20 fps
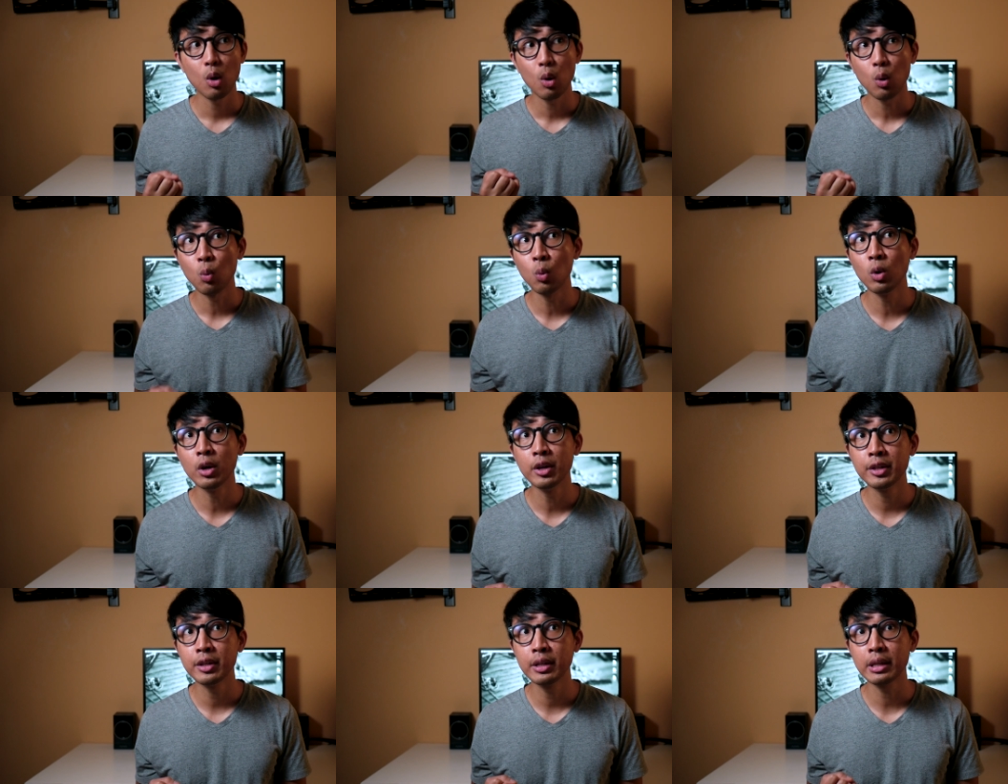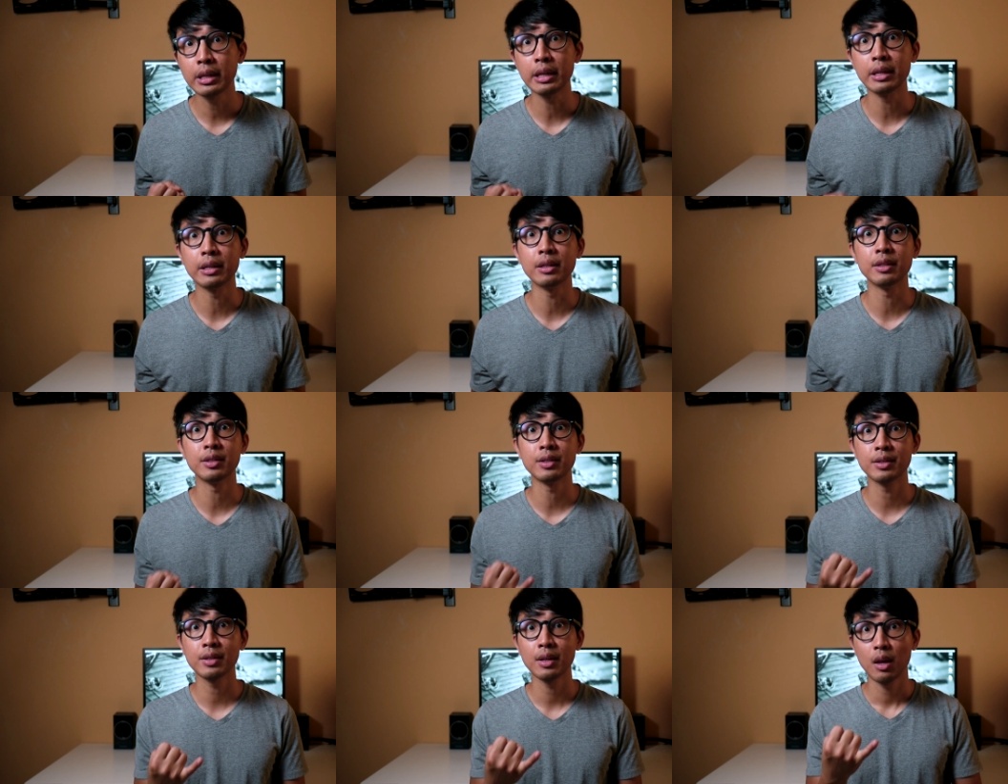One
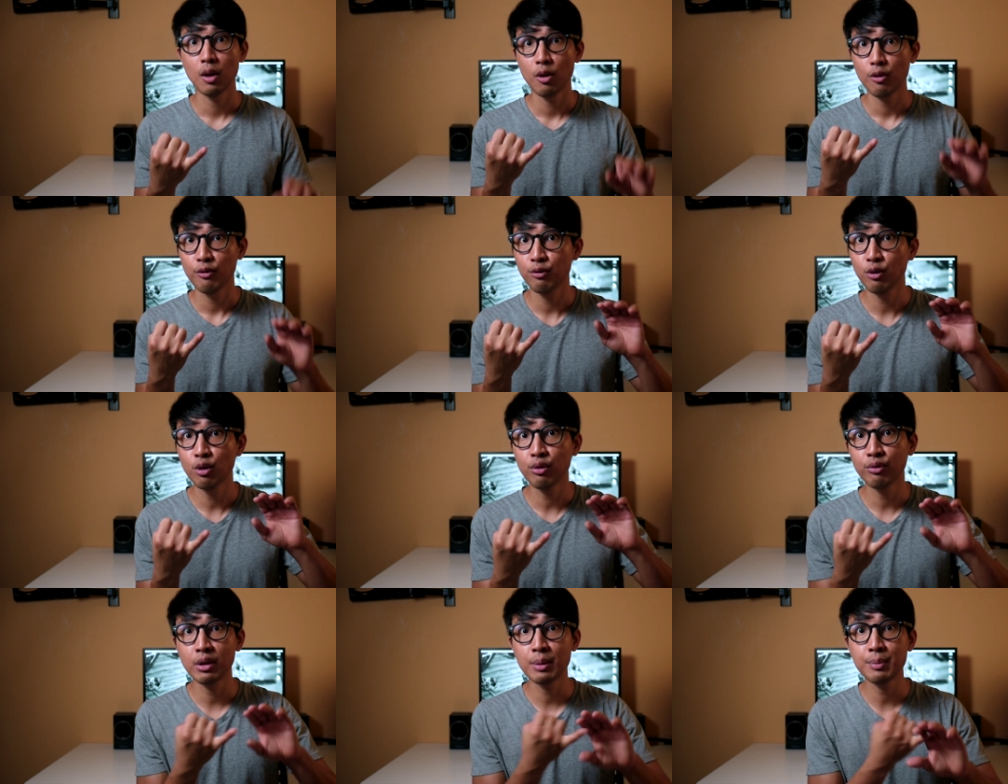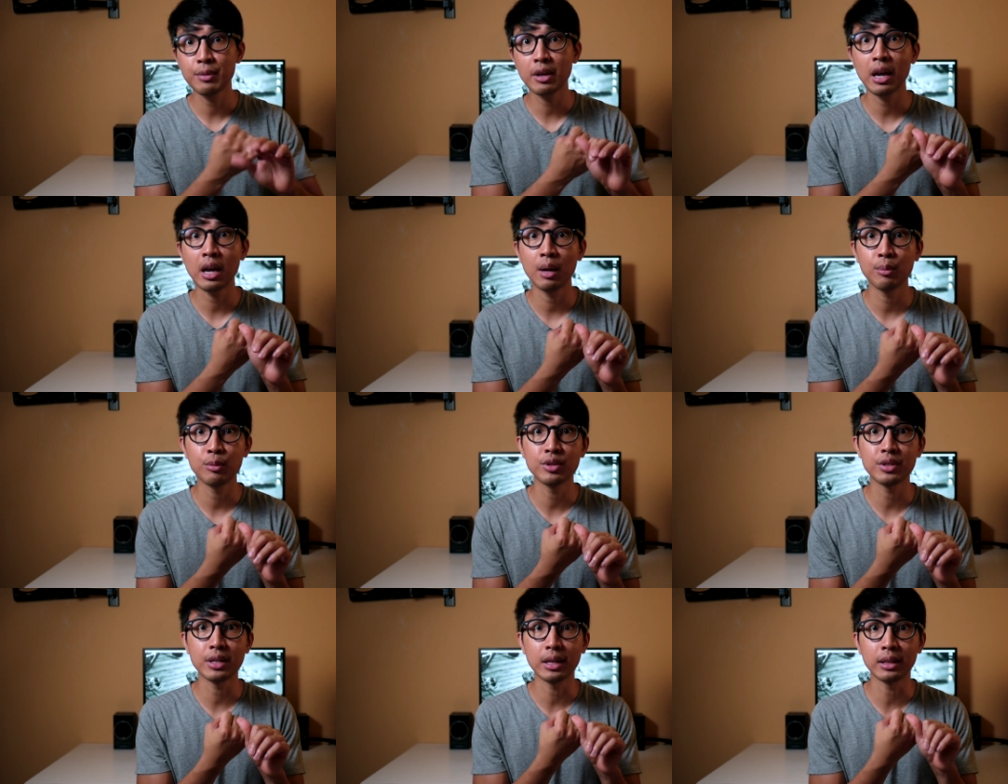is full frame
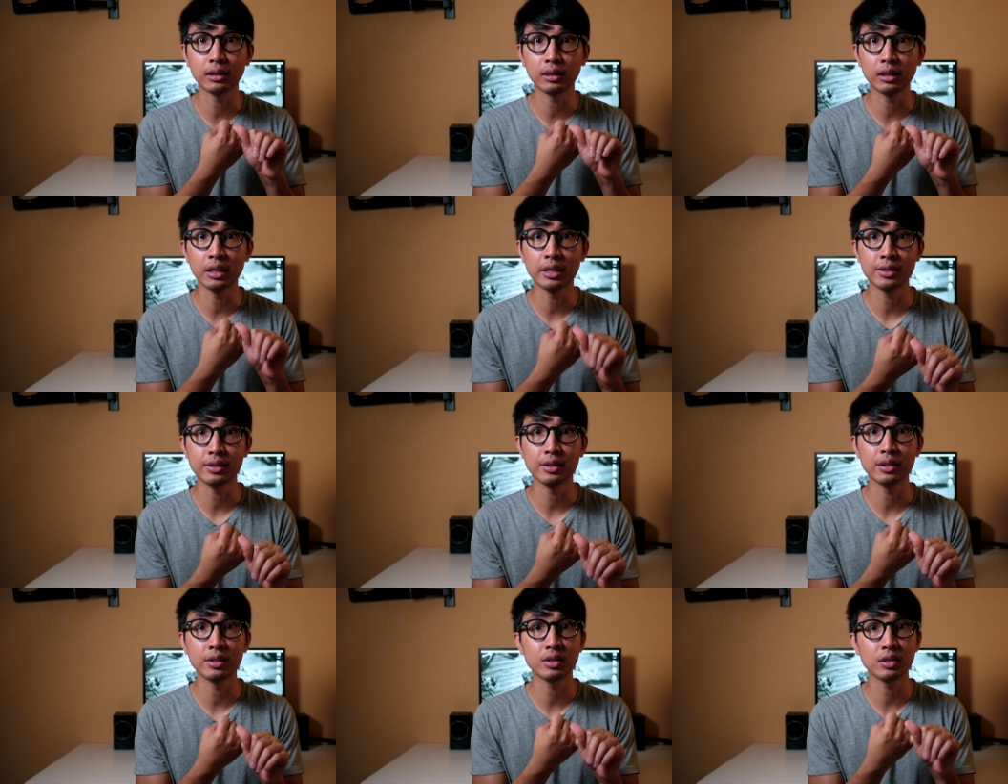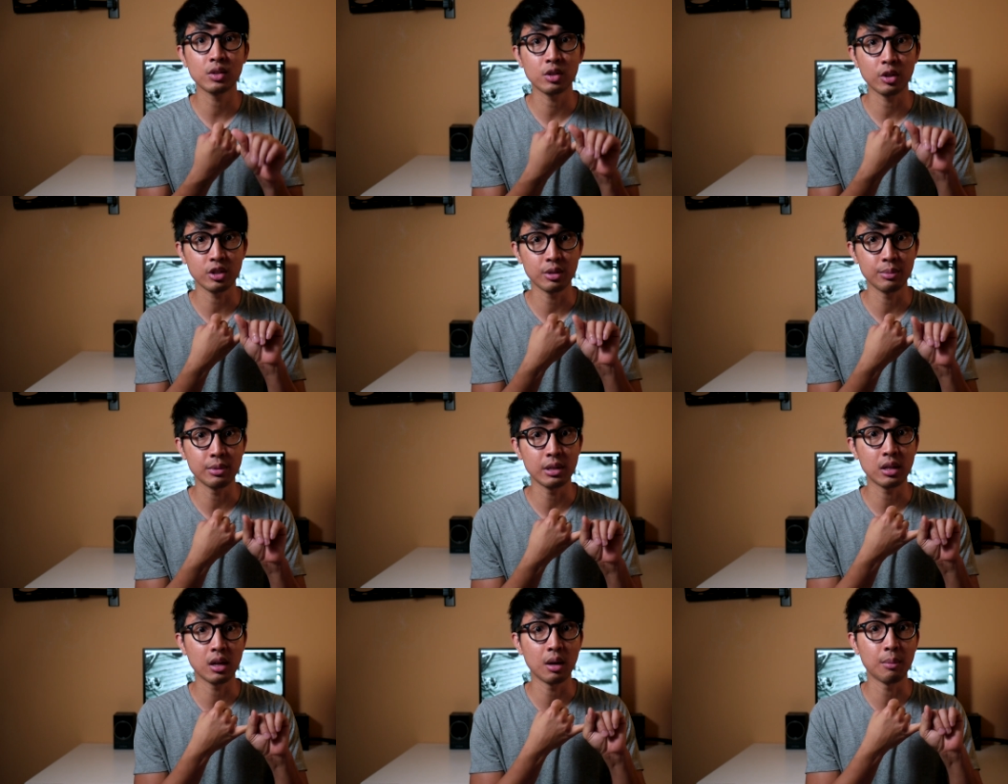cameras and lenses start to
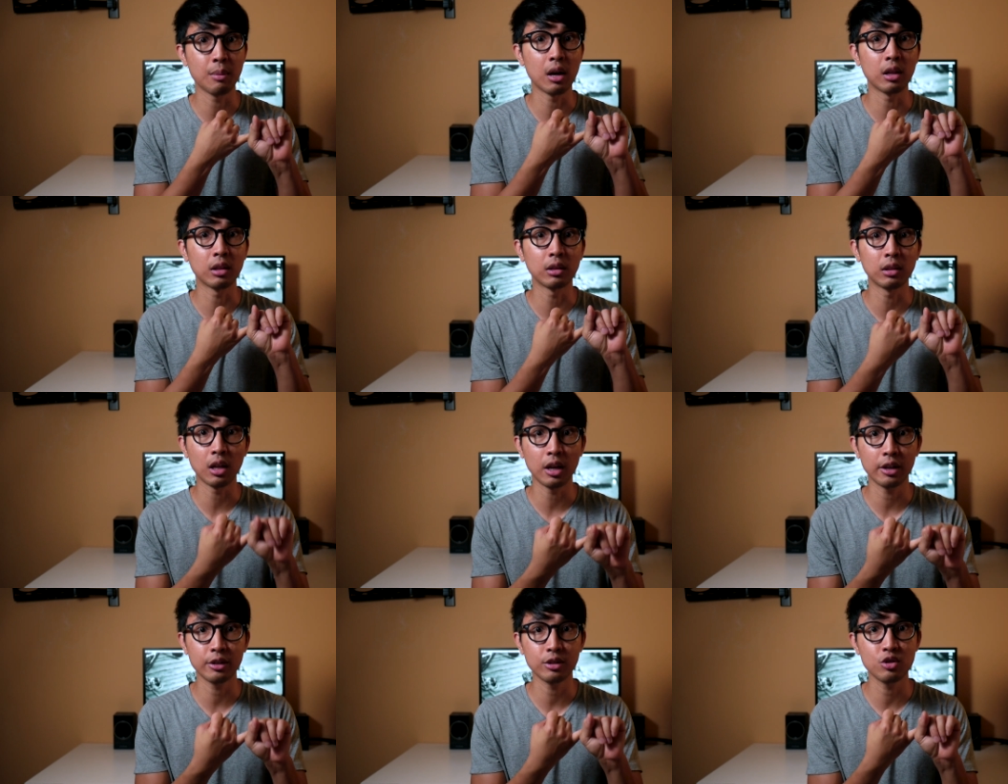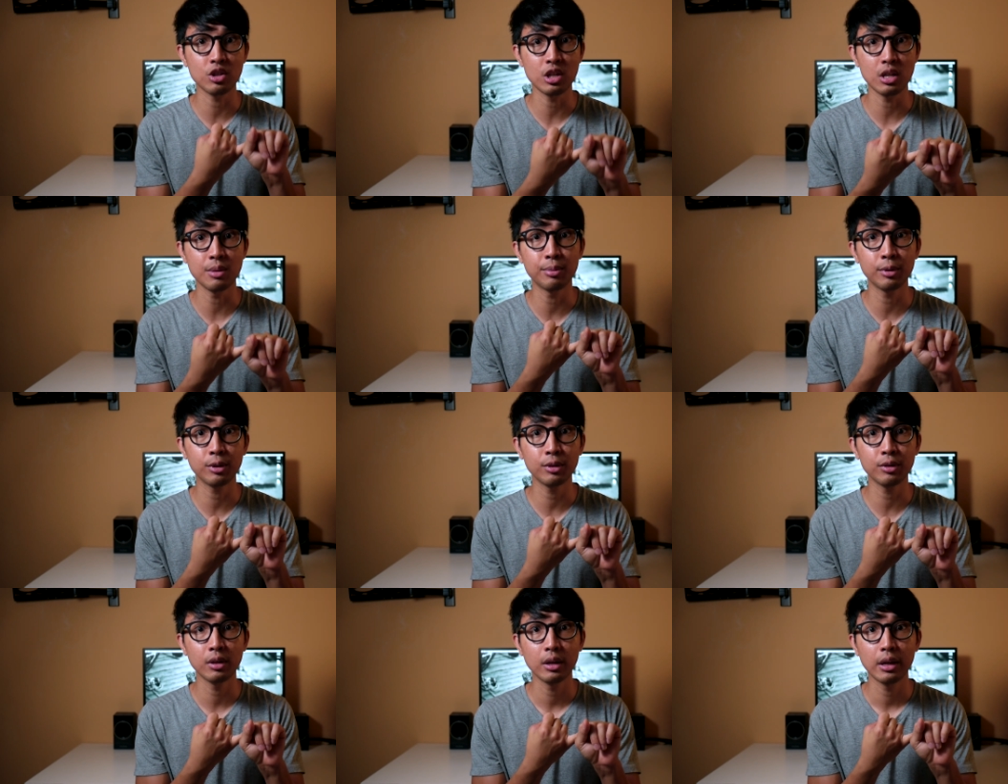become a lot
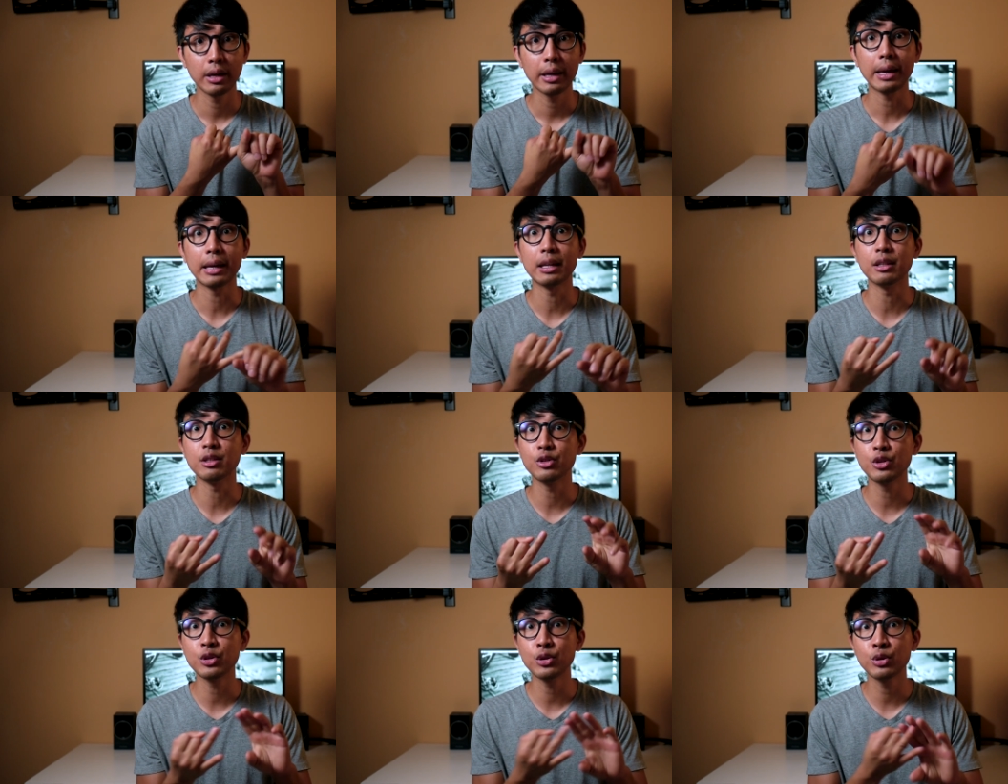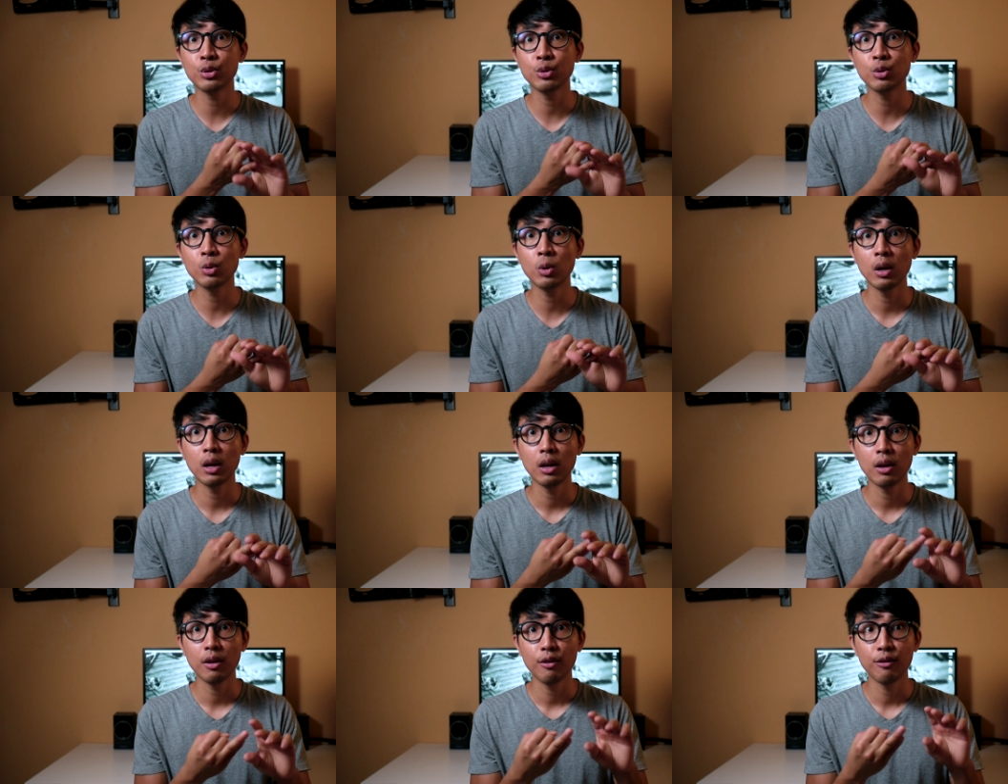cheaper, and two,